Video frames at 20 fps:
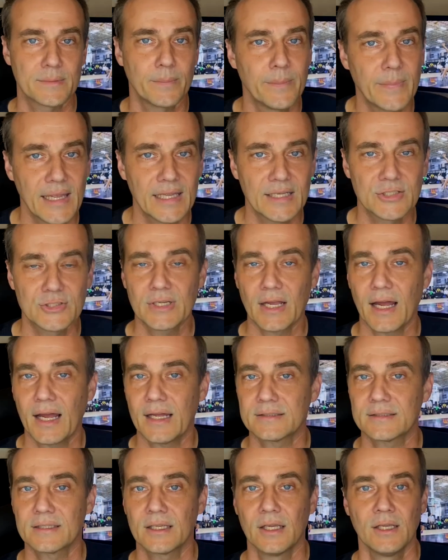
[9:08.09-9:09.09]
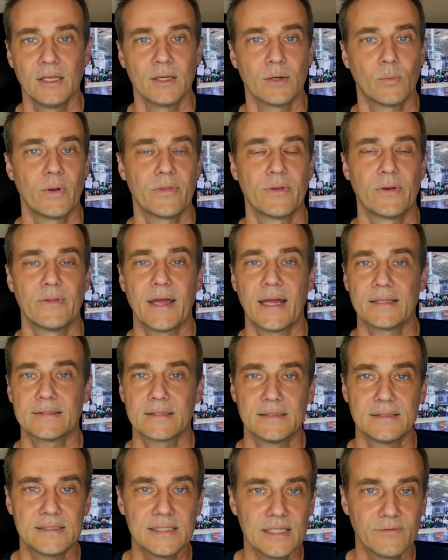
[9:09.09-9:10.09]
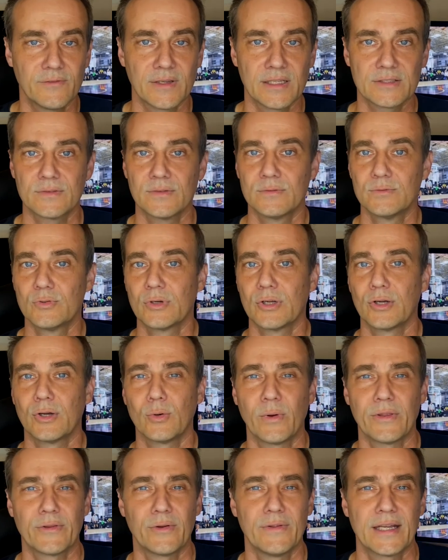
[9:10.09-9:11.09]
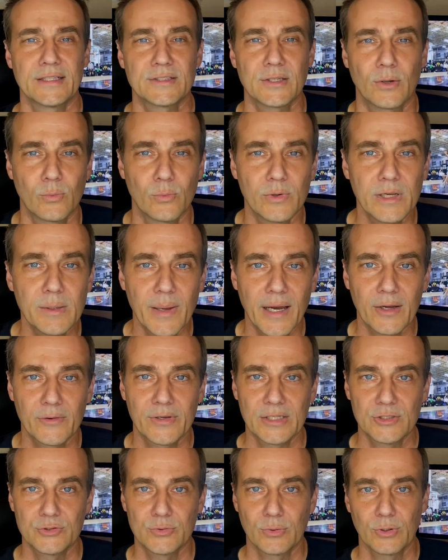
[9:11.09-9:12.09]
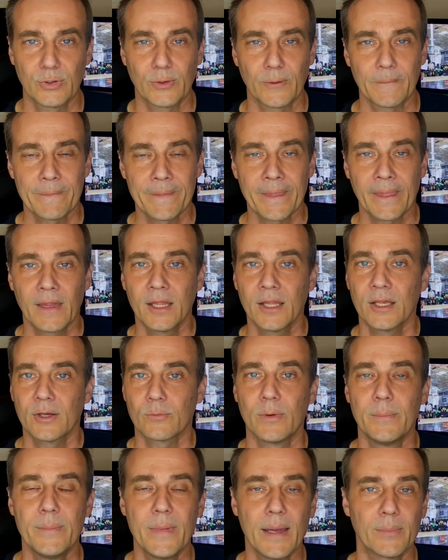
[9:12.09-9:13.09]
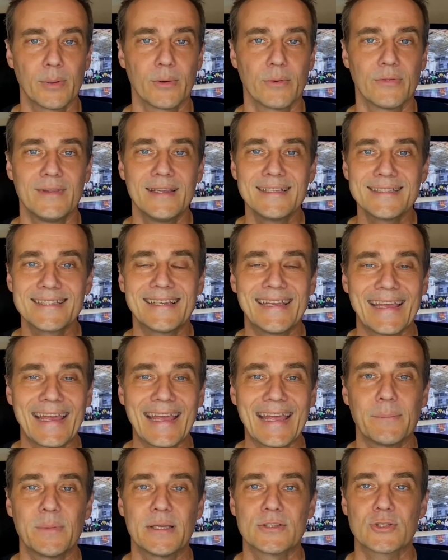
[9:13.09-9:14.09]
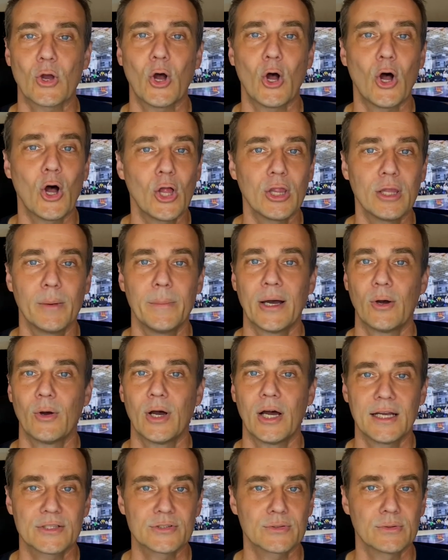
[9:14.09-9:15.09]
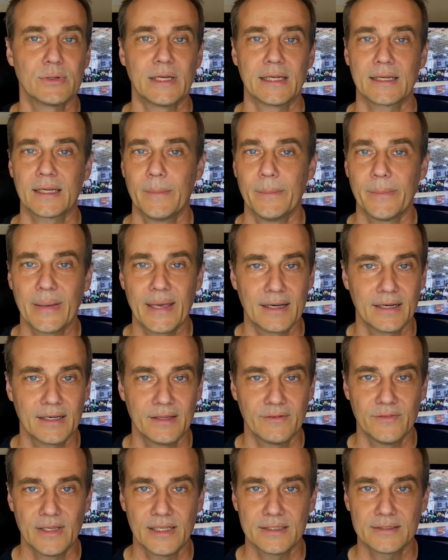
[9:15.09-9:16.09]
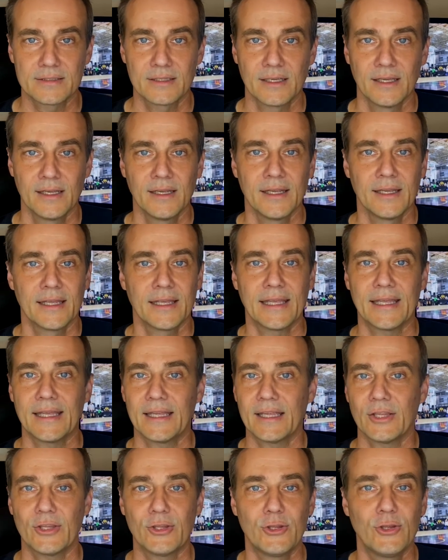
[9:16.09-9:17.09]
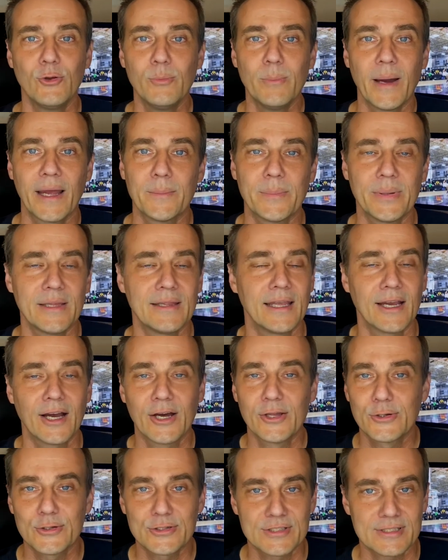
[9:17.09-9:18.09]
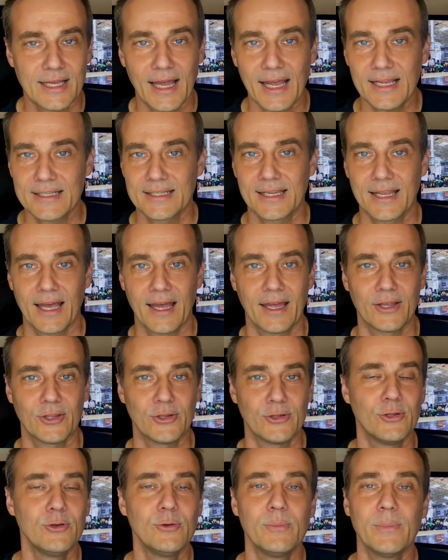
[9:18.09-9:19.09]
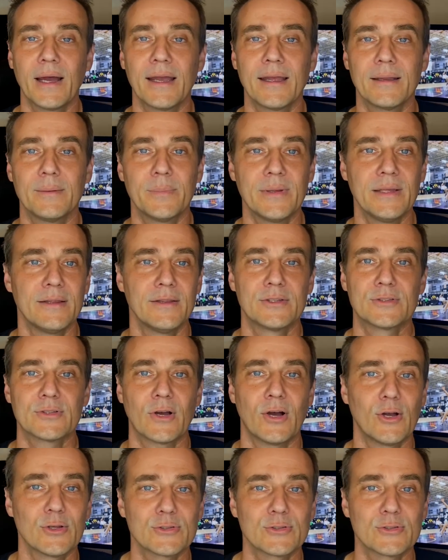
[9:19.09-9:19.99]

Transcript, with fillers: made shots, whether that's a defensive drill, whether that's a rebounding drill, remember this game is all about hustle and competitiveness. You might be the undersized guy. You might be the tall,